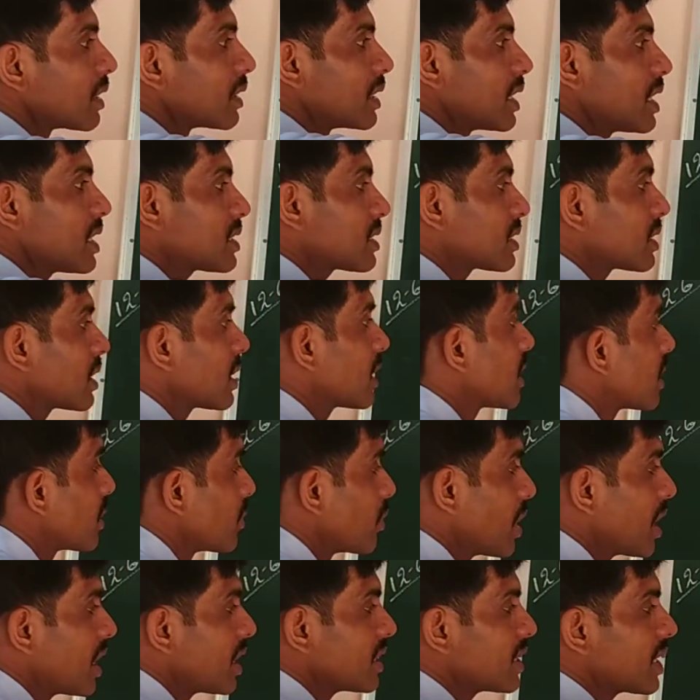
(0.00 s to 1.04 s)
this
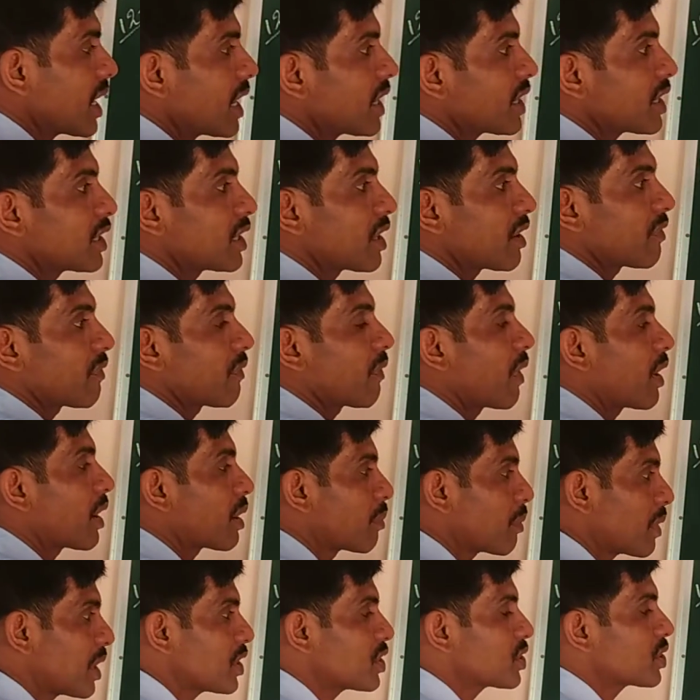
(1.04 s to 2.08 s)
will result in the
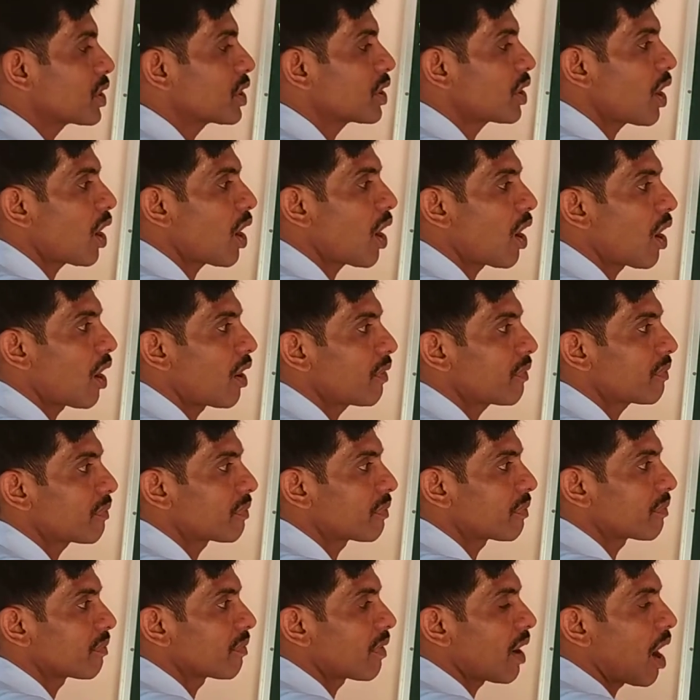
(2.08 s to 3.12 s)
formation of
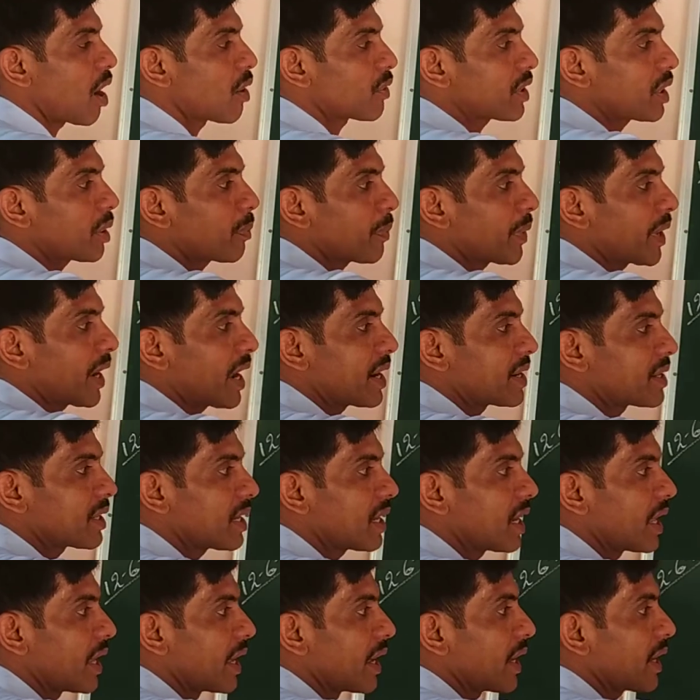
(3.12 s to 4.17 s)
outer parietal
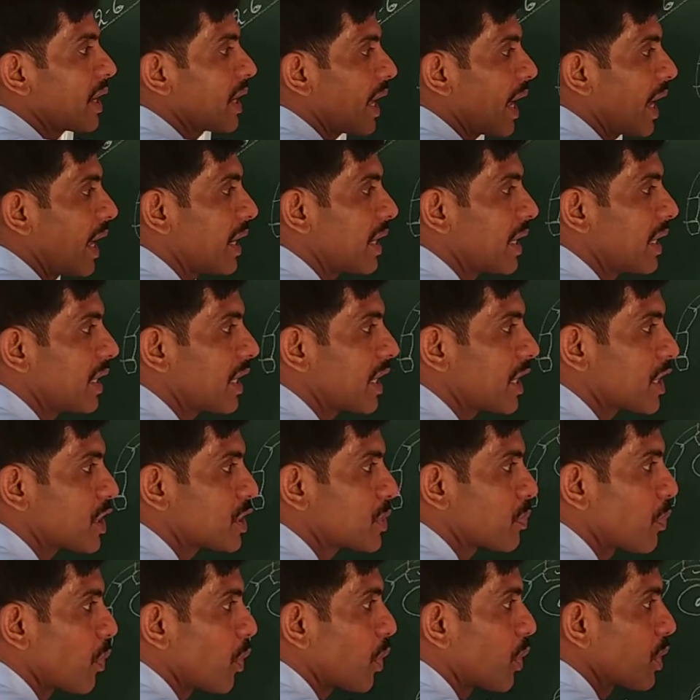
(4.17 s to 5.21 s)
layer and inner
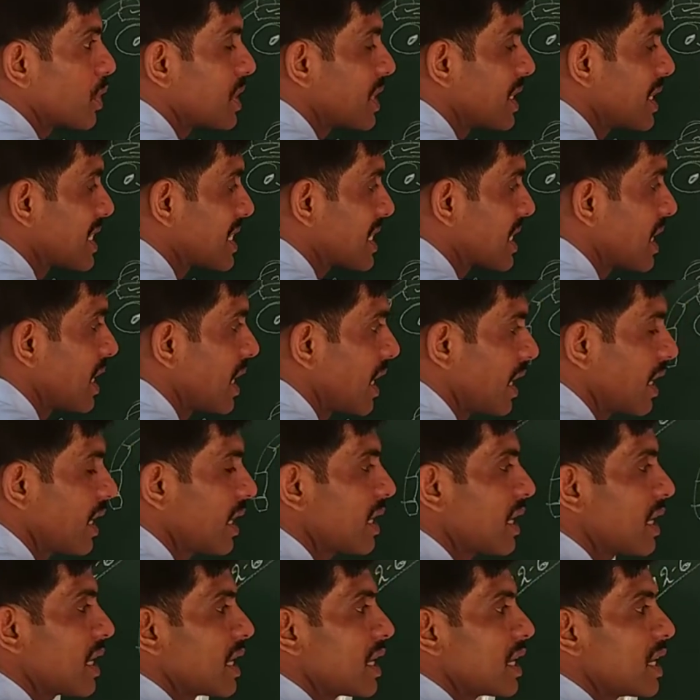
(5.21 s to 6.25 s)
sporogenous layer.
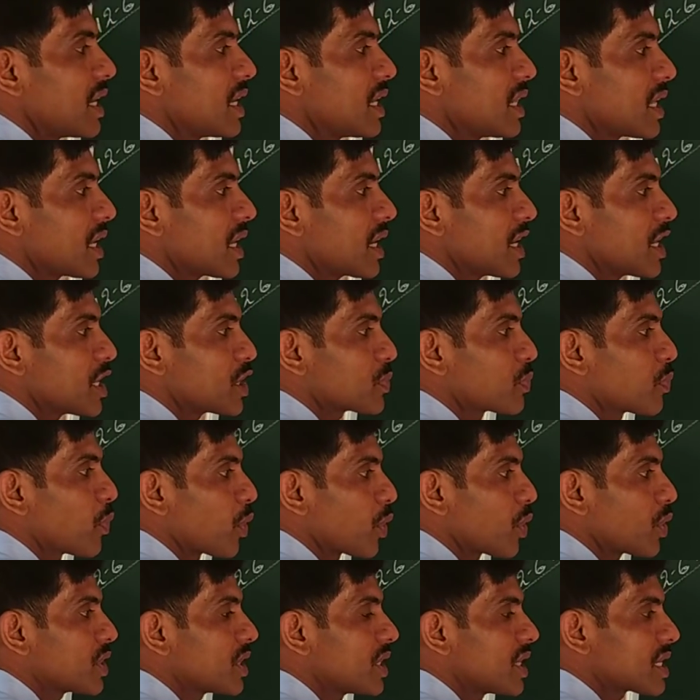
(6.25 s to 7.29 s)
Inner
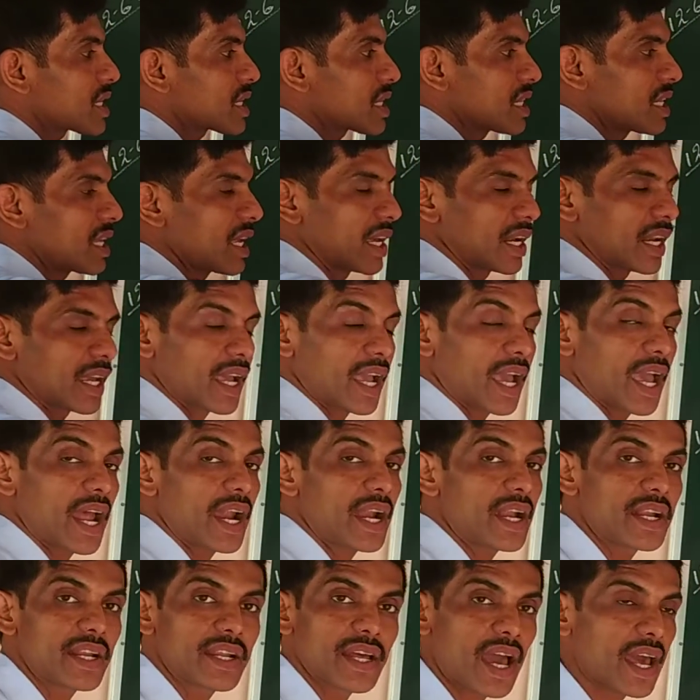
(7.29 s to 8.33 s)
sporogenous layer
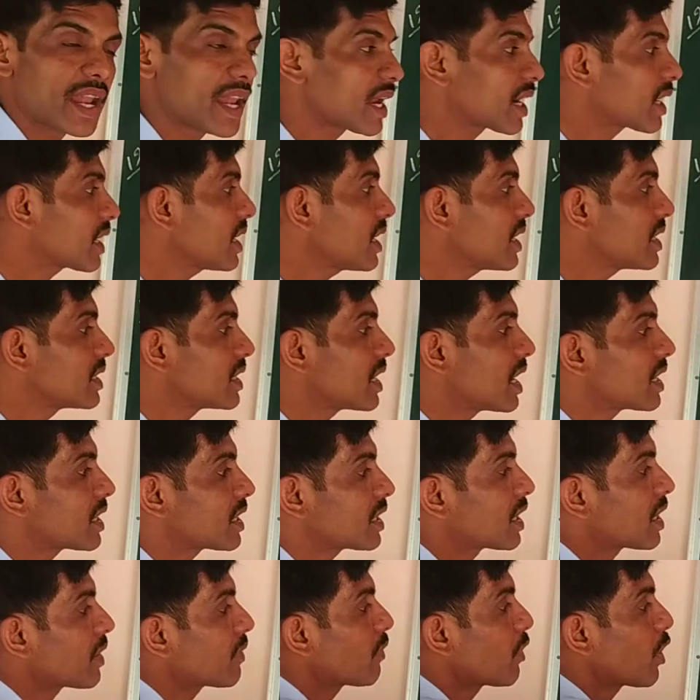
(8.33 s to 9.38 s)
can directly result in
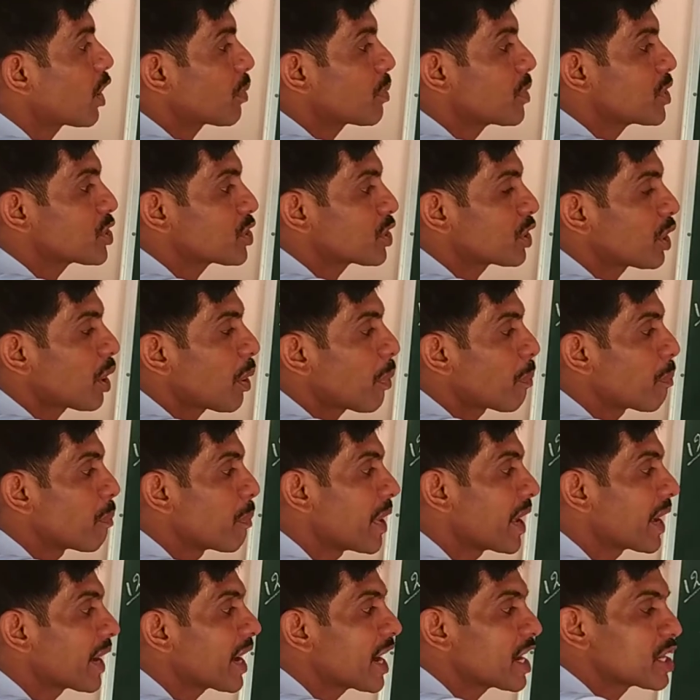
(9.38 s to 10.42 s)
the formation of
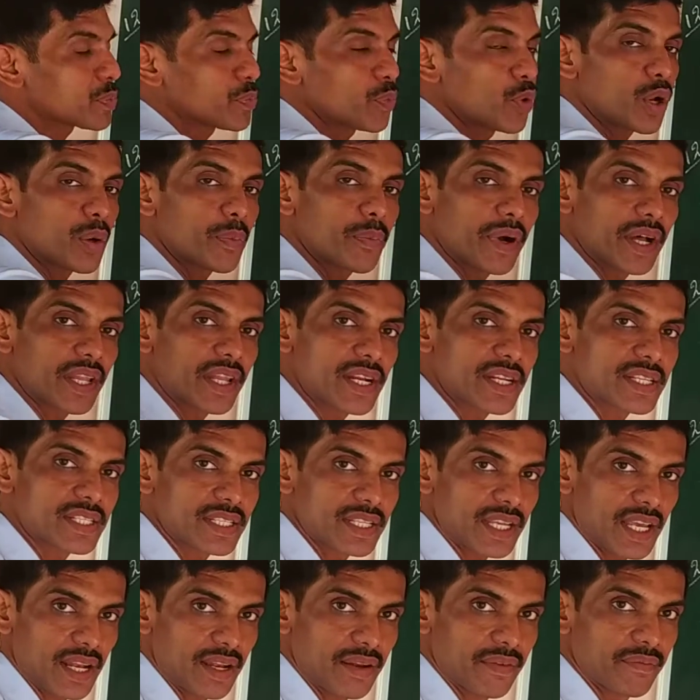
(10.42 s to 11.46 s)
megaspore mother
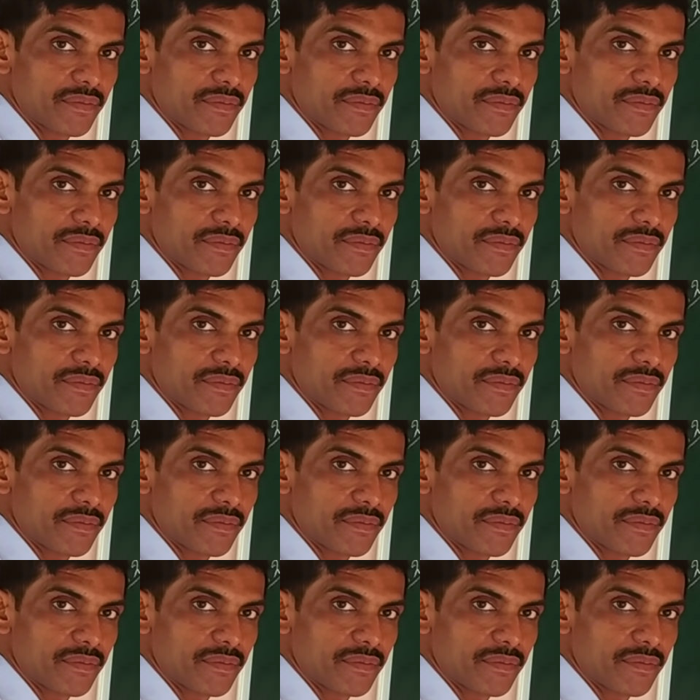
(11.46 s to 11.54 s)
cell